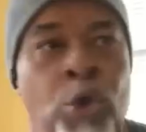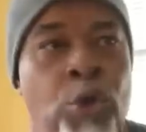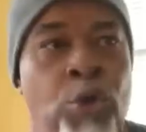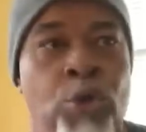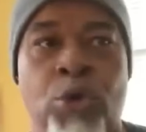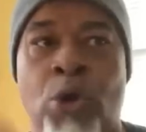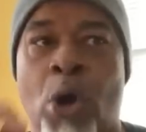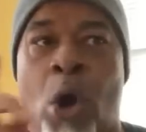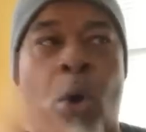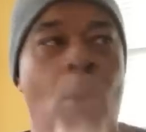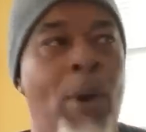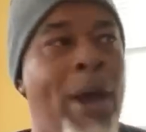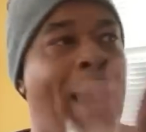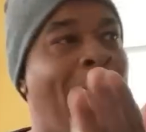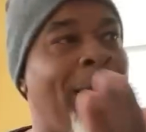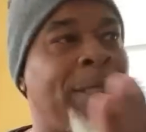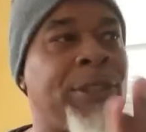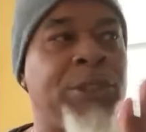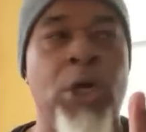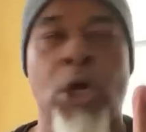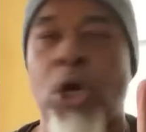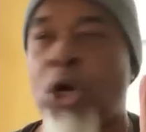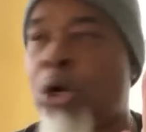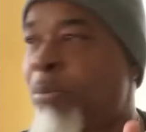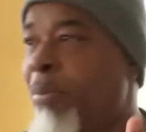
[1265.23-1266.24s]
You don't got
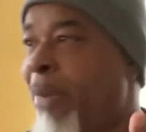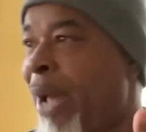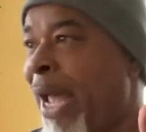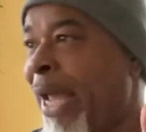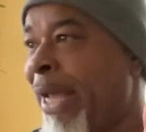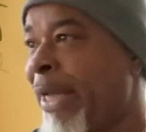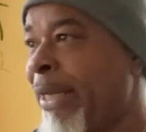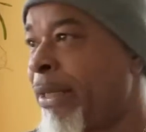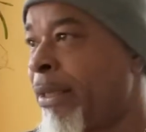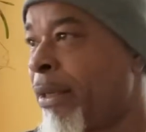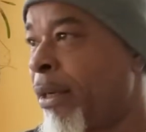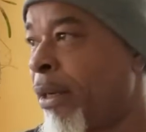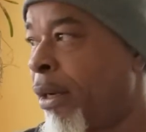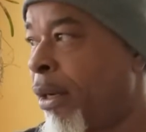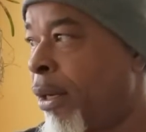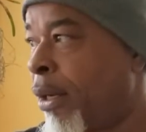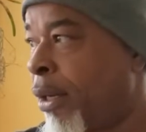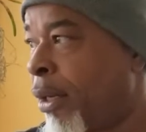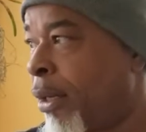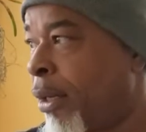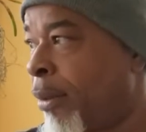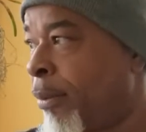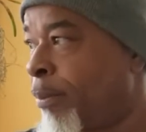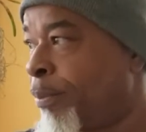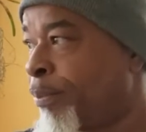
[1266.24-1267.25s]
termite
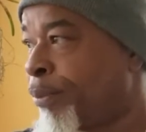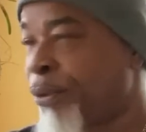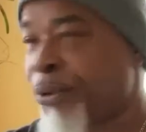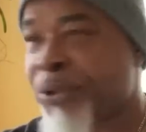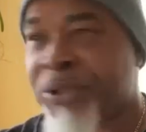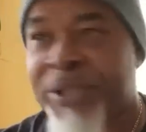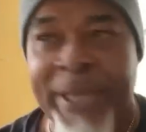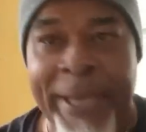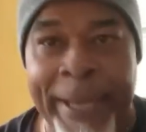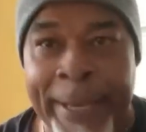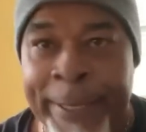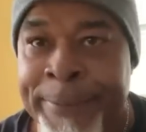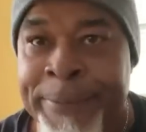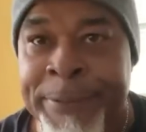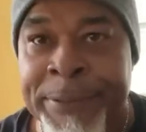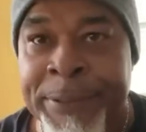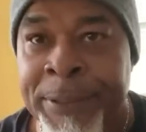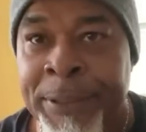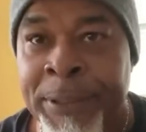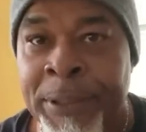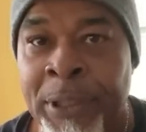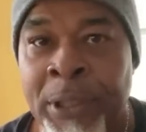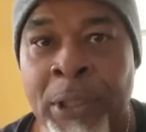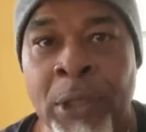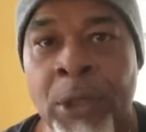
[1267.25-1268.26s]
um,
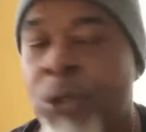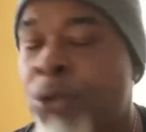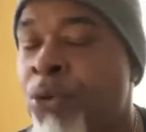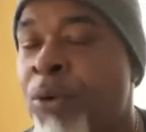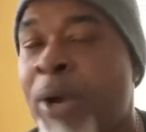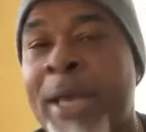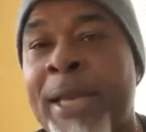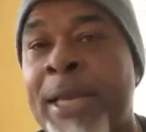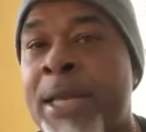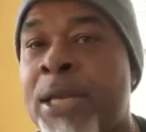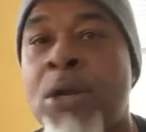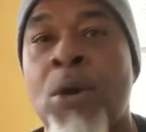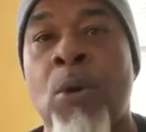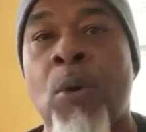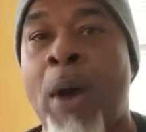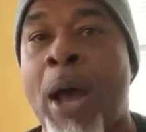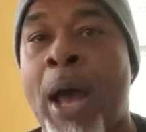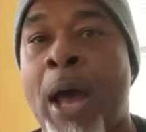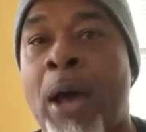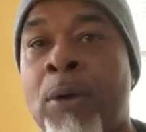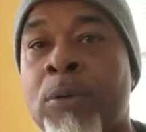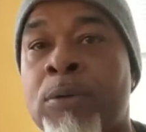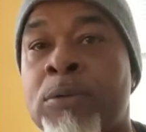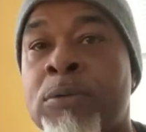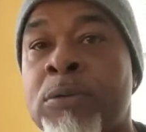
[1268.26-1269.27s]
protection. You ain't in no
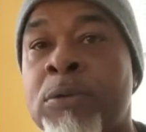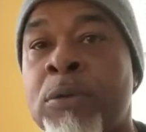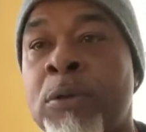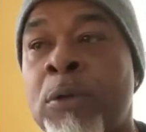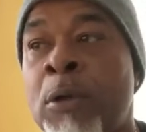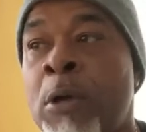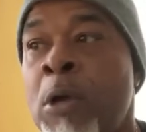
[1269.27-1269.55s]
house.